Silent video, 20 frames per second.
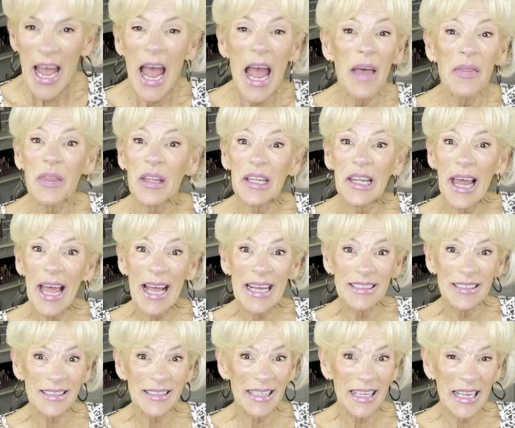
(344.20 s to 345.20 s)
And the
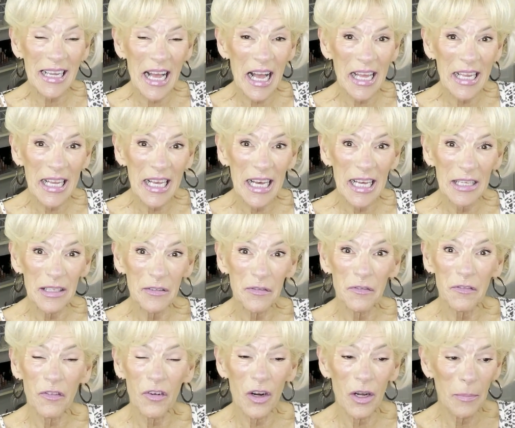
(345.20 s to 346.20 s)
last thing I got
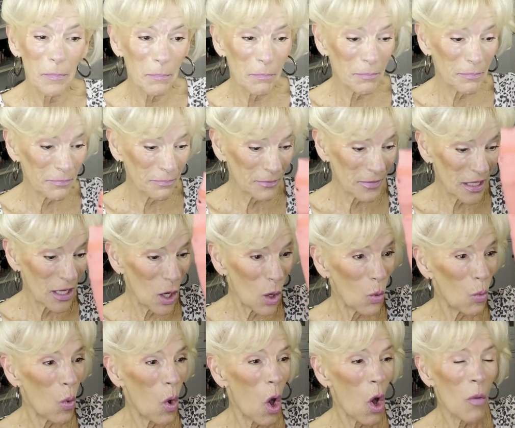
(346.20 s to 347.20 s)
from
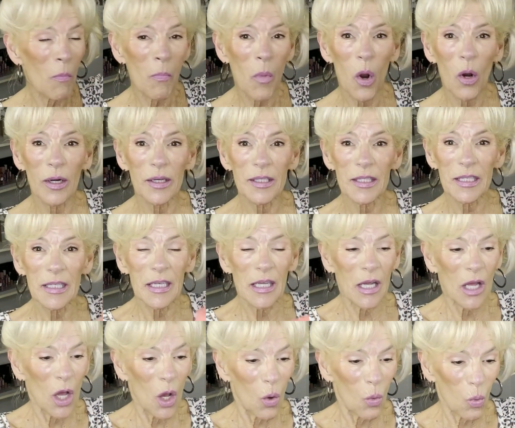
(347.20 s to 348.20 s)
Walmart
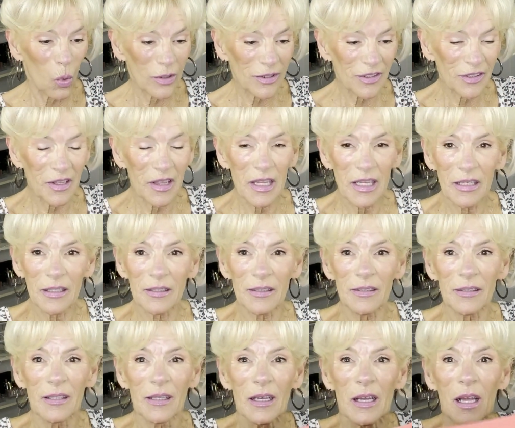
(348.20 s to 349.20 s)
was
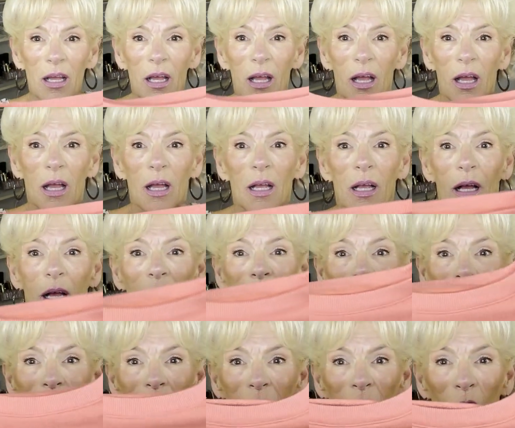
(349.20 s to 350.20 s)
this
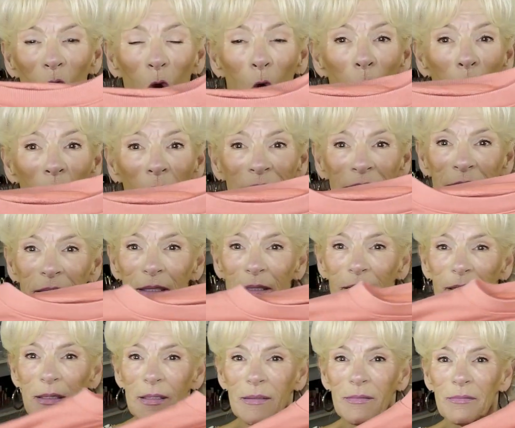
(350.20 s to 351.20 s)

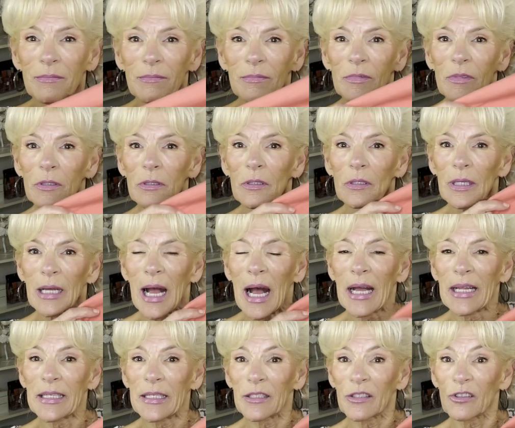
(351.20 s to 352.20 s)
cotton
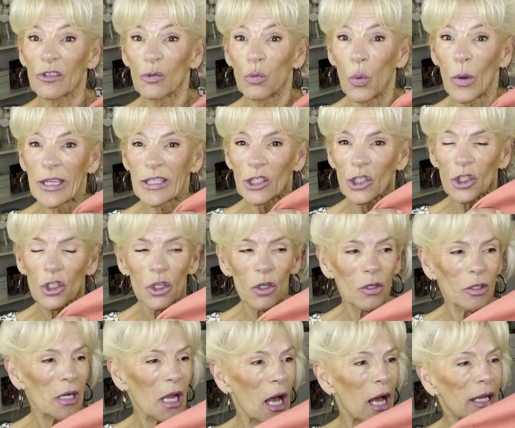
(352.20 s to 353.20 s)
kind of
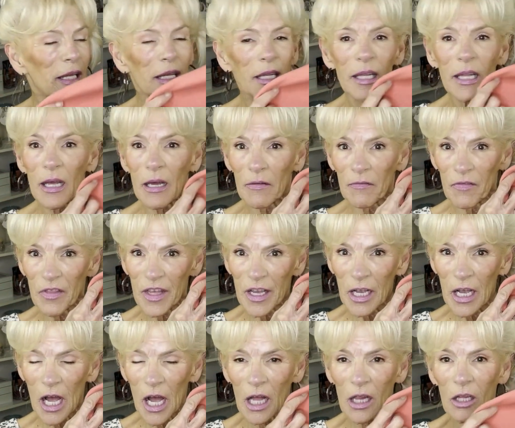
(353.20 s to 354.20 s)
sweatshirt. I love the
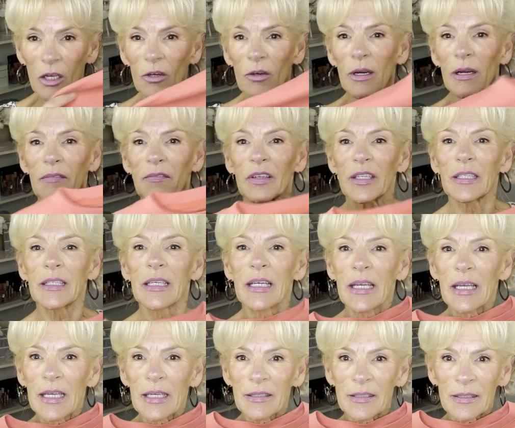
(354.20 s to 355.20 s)
color of it.
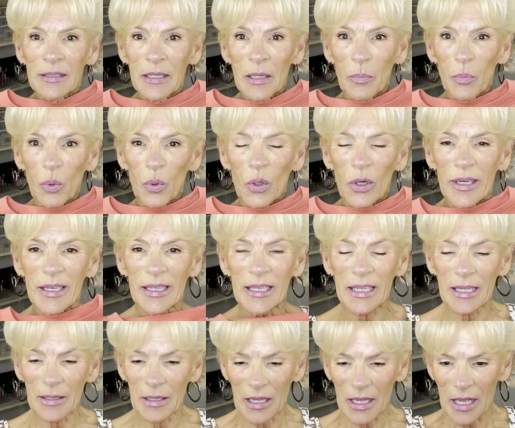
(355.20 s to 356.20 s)
Isn't it
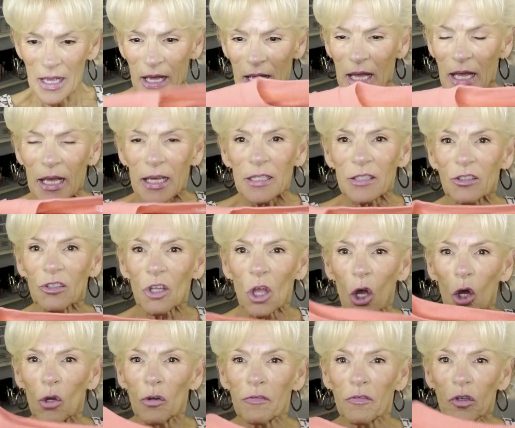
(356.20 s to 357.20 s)
pretty? It's
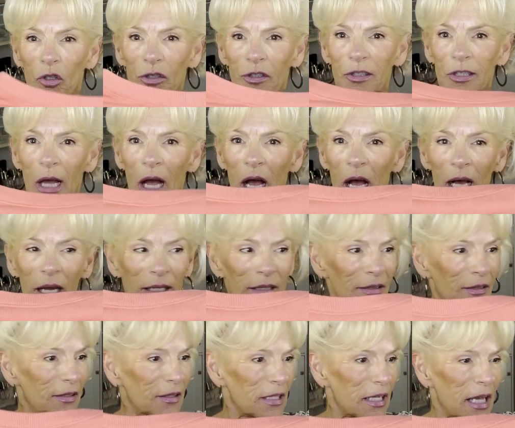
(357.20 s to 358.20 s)

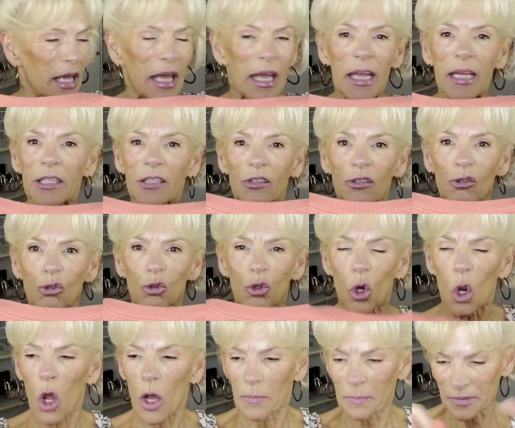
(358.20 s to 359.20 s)
oversized. It's
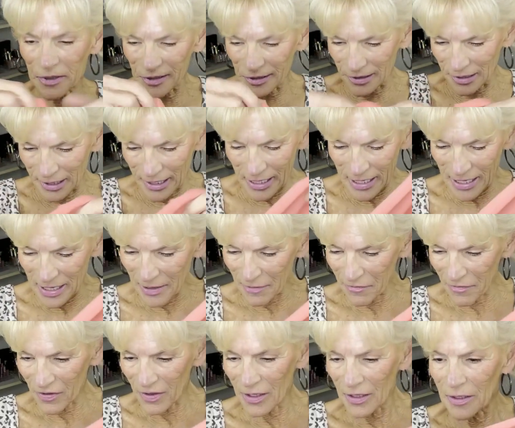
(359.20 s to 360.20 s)
drop sleeve.